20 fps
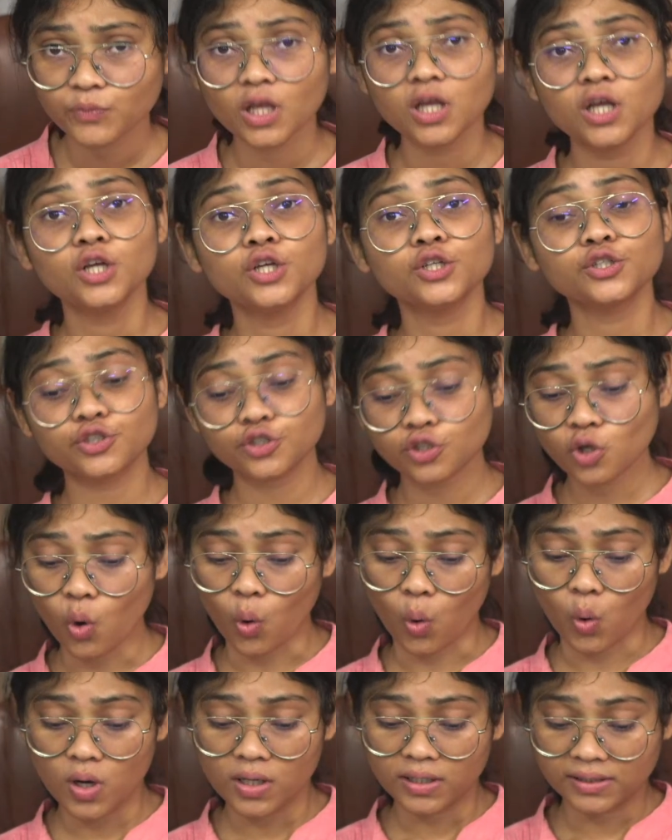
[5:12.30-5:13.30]

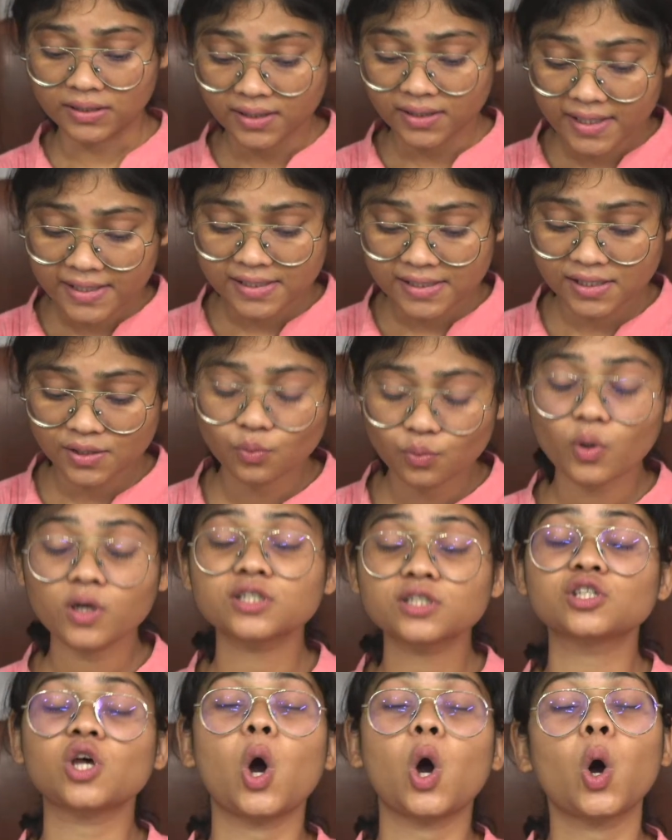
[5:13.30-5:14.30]
So this
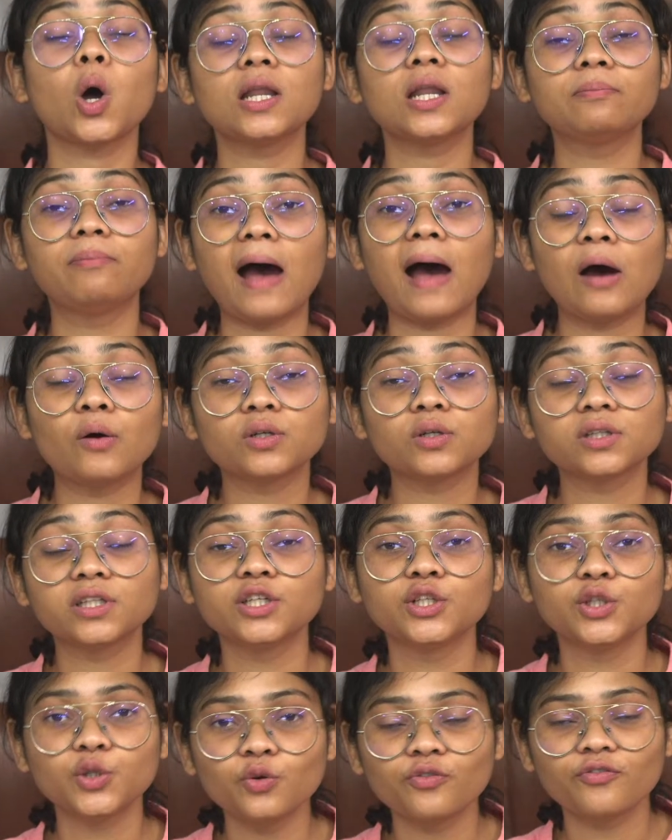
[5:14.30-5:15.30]
was all about the
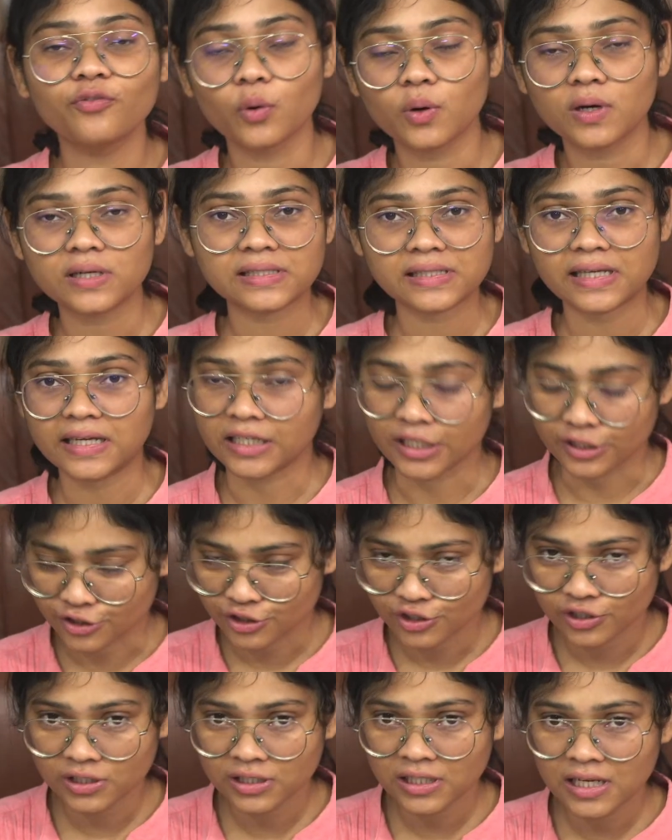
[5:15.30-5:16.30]
new Focus
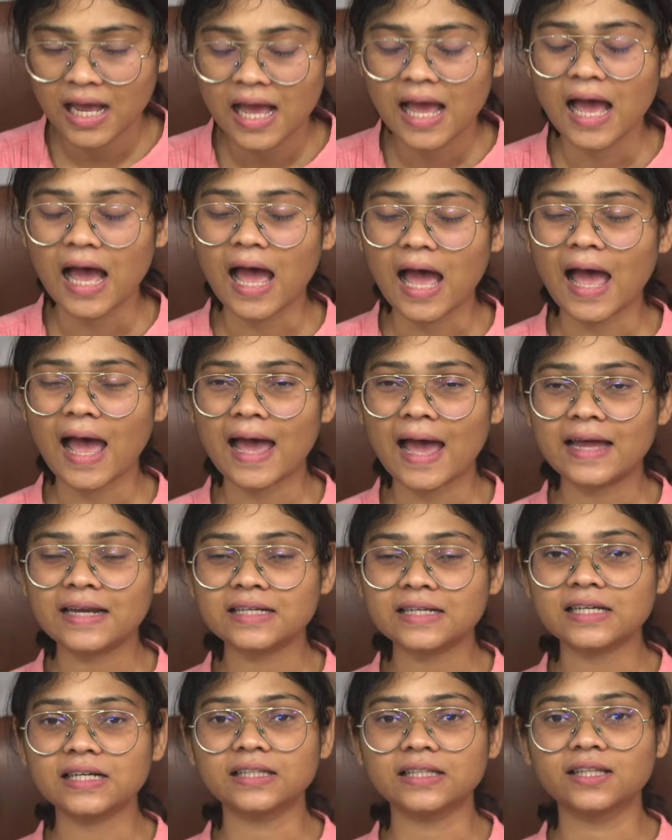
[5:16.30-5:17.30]
Edition,
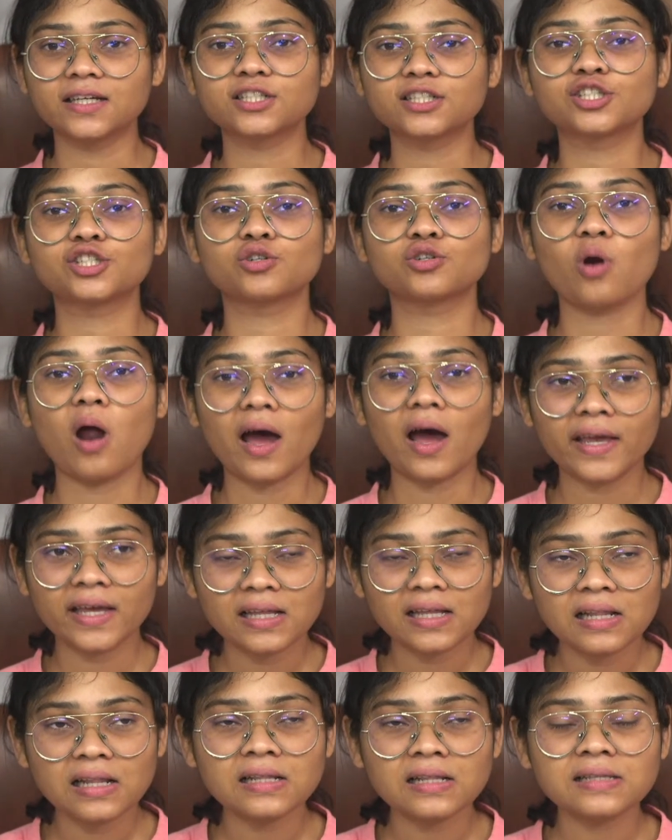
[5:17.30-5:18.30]
and the
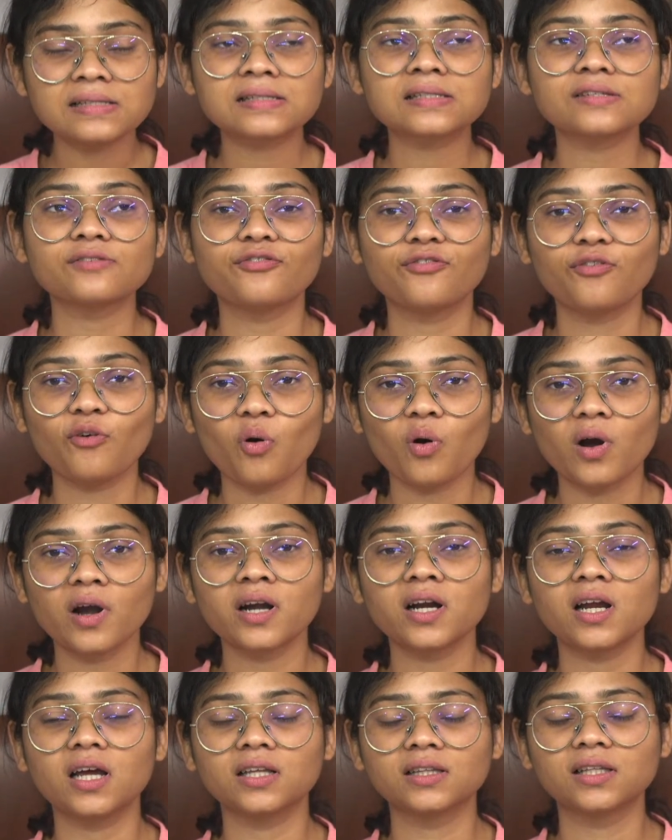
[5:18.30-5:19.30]
trials
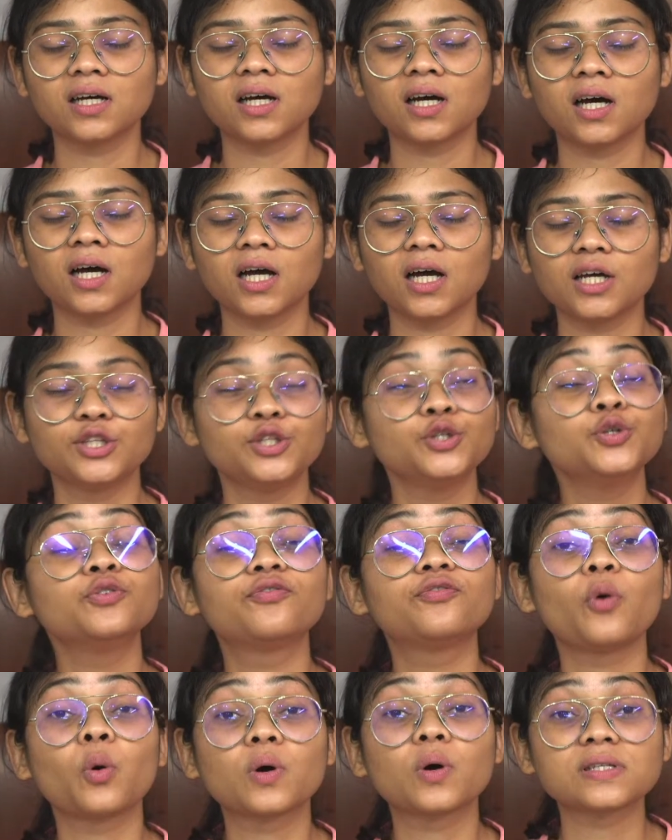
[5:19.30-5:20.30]
for the new
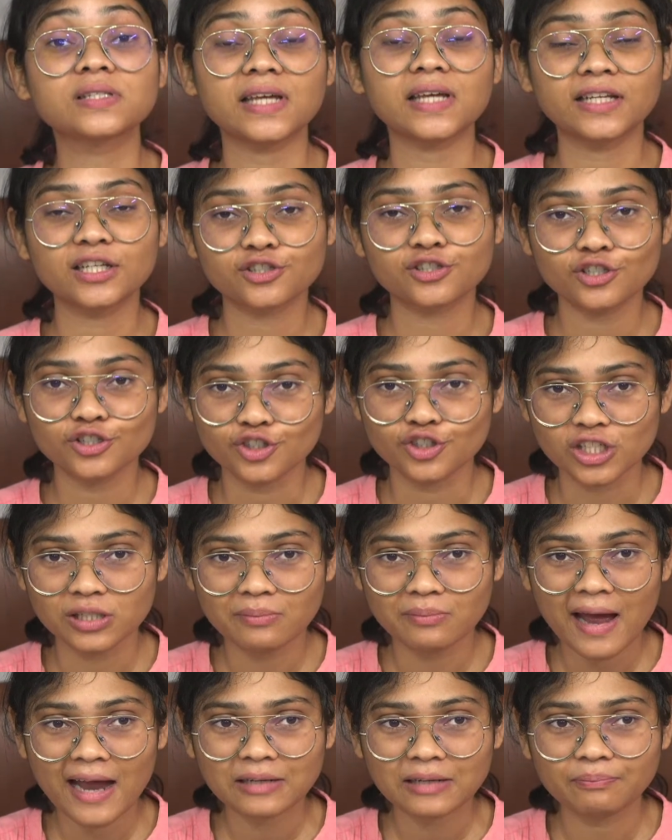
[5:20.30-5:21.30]
Focus Edition
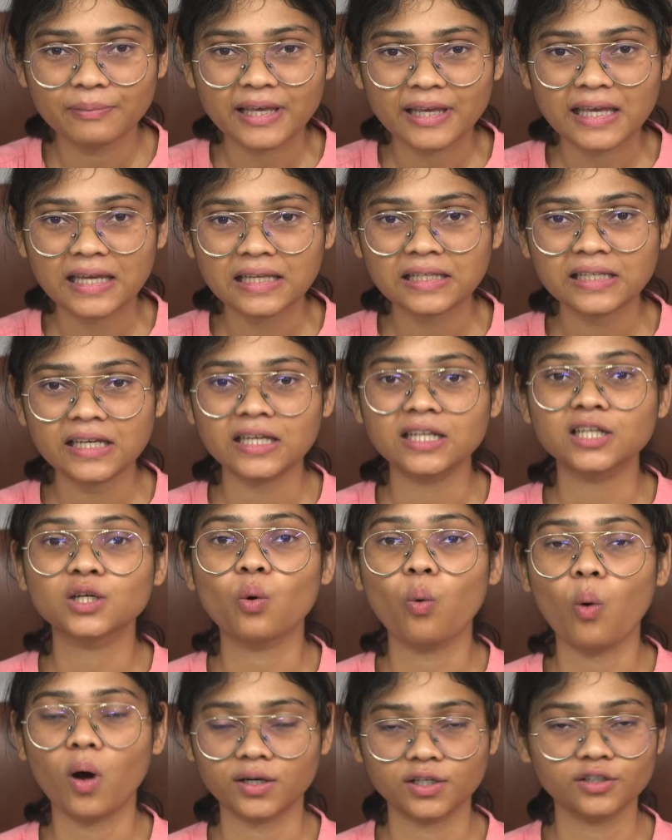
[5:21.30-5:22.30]
GMAT begin in
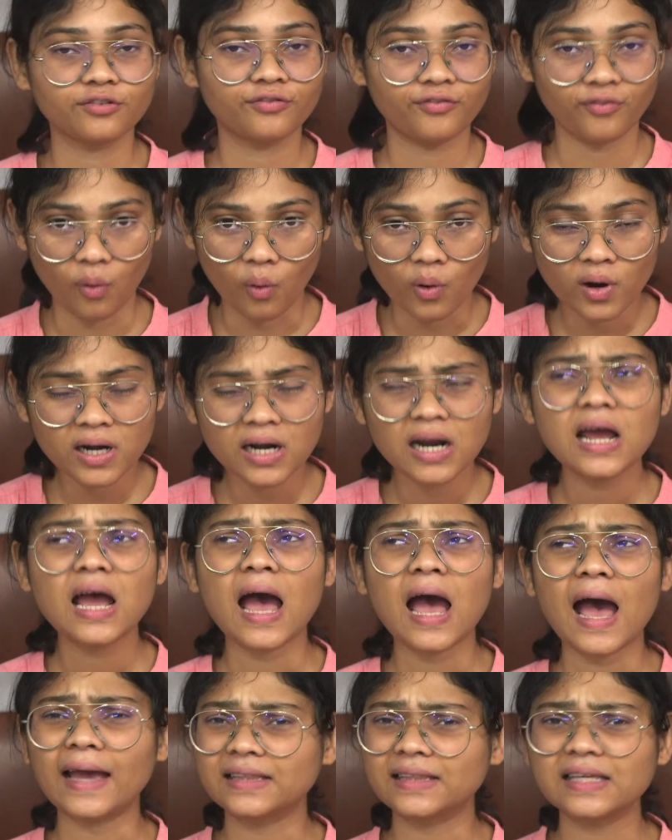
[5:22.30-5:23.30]
Q4.
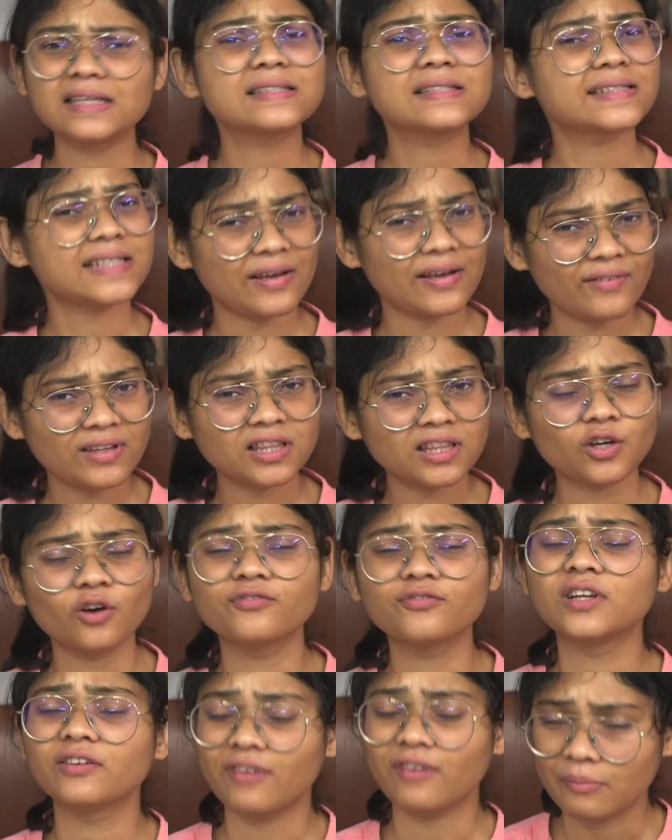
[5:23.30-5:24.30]
I think 7th
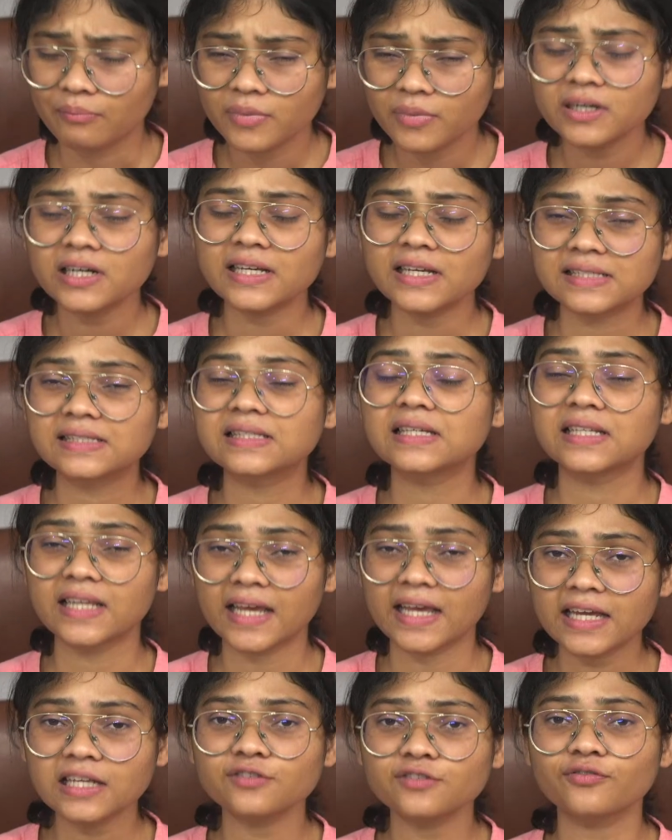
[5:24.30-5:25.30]
of November is the
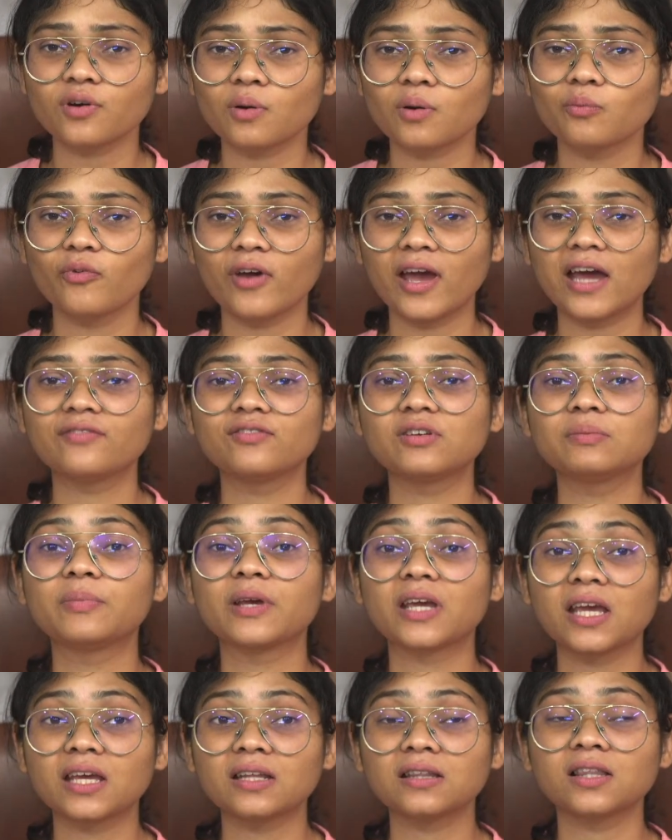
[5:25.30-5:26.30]
date from where we
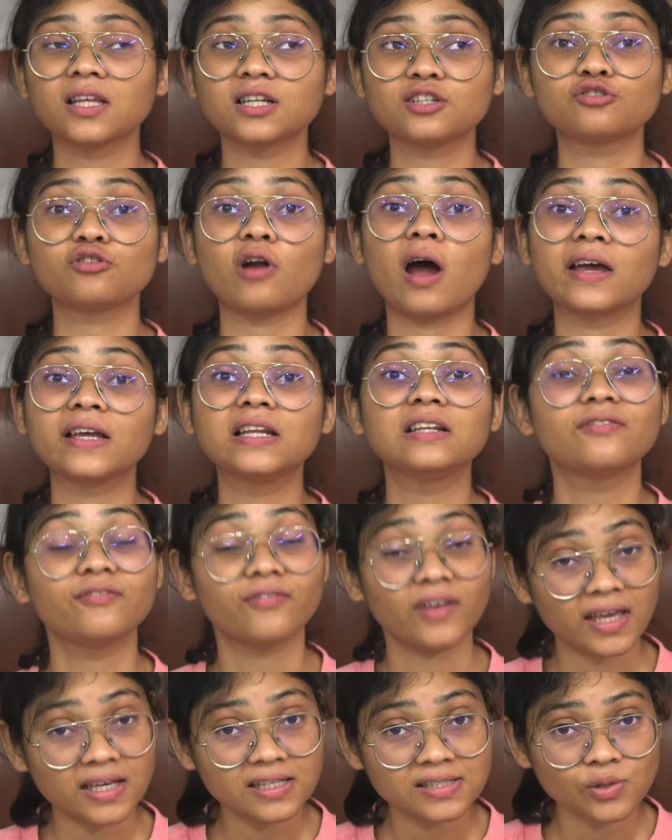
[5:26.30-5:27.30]
begin the trial
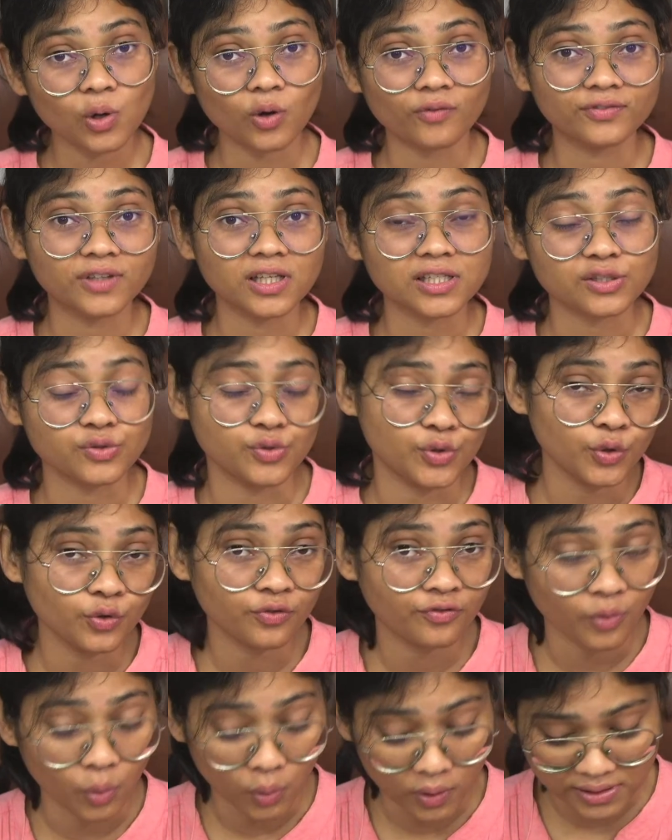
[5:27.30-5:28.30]
phase of this new
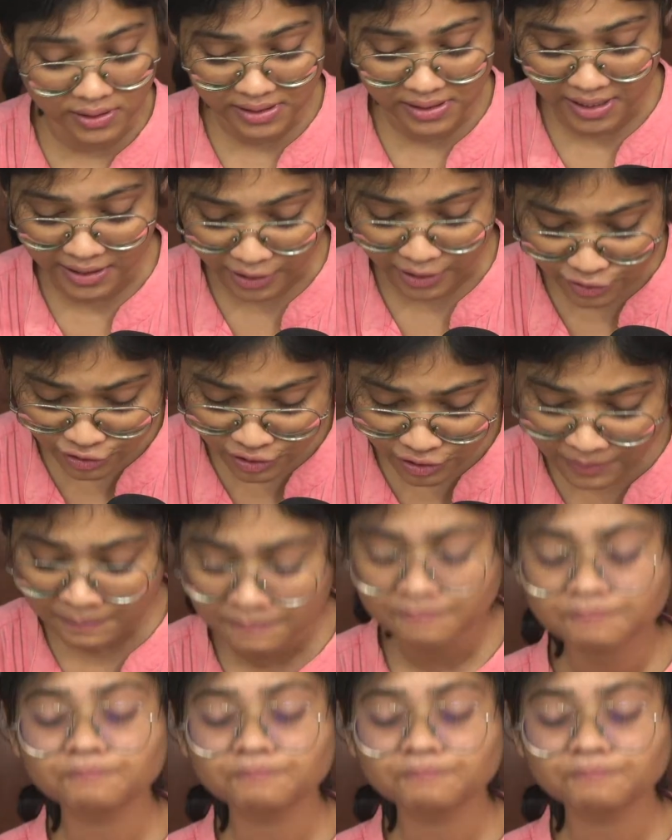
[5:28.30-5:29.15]
Focus Edition.